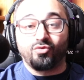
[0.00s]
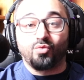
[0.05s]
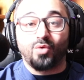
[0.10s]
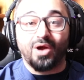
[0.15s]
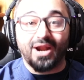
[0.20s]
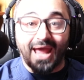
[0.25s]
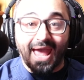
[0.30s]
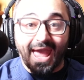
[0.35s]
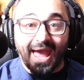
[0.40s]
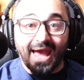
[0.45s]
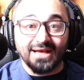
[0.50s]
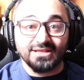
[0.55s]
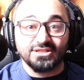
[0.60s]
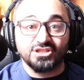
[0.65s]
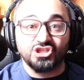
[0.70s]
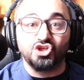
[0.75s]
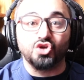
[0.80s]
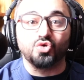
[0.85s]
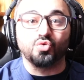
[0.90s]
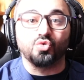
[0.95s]
everyone
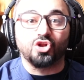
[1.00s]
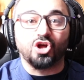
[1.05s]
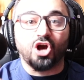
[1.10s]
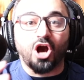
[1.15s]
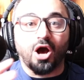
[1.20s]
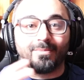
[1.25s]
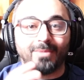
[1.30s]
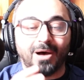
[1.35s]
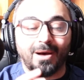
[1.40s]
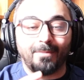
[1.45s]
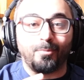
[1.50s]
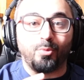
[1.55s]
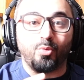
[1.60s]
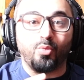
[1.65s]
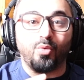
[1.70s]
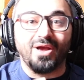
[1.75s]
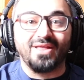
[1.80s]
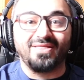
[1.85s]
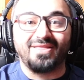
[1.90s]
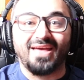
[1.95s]
has, you'll come
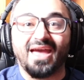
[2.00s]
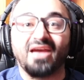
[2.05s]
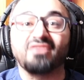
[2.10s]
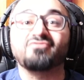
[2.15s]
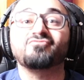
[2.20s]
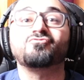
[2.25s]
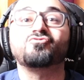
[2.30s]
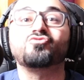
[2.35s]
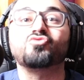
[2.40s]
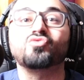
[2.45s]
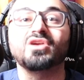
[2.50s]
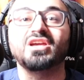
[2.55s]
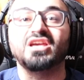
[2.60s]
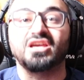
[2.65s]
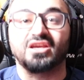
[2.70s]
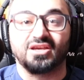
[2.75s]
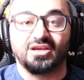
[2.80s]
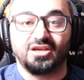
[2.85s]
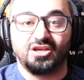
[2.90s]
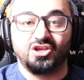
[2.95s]
up with a
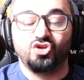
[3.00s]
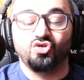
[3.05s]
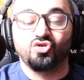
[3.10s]
freak.